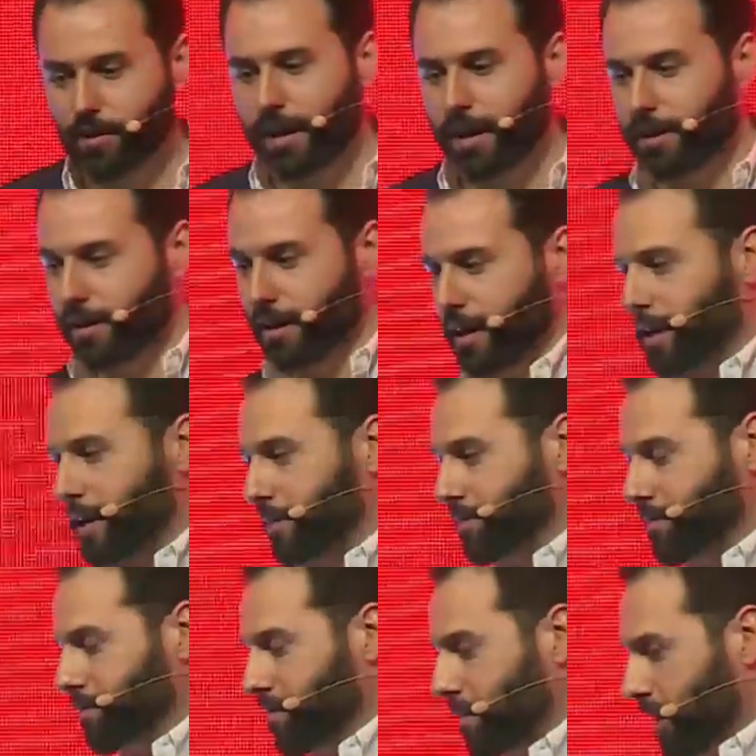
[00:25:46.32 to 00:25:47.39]
our uh,
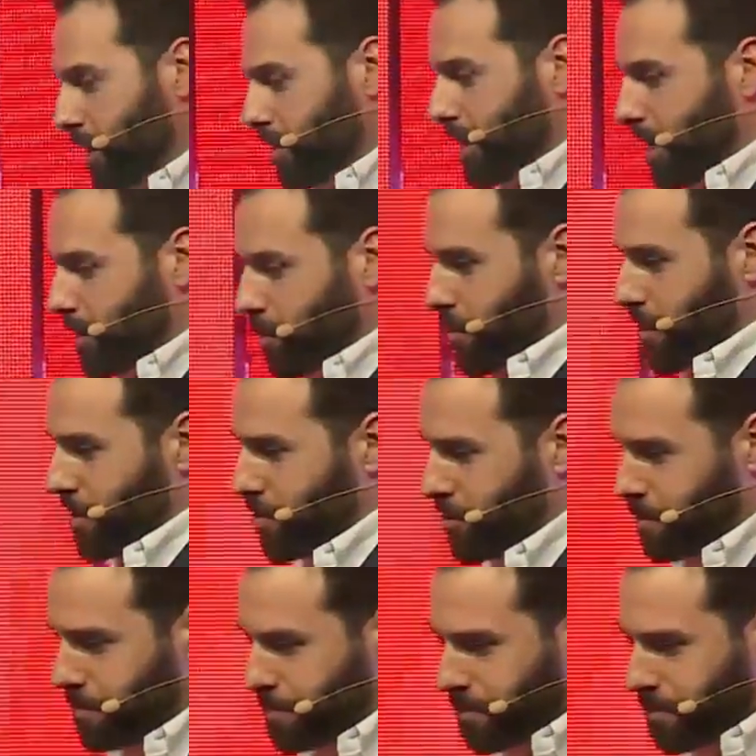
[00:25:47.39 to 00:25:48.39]
our last piece